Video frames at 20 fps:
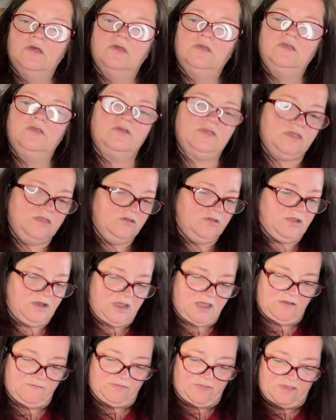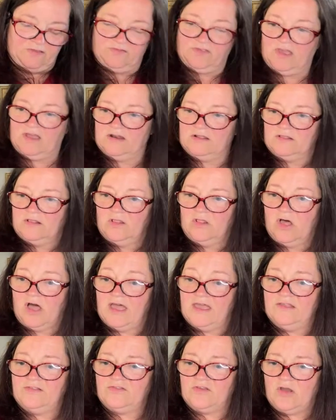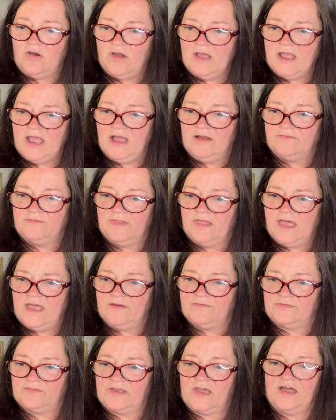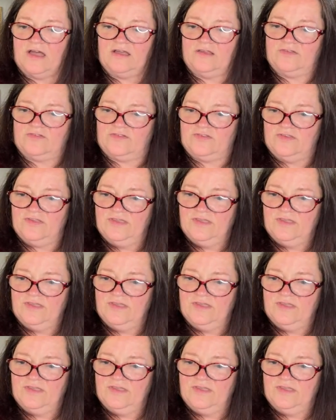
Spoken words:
You can have these out of the lot. It's all I have left, guys.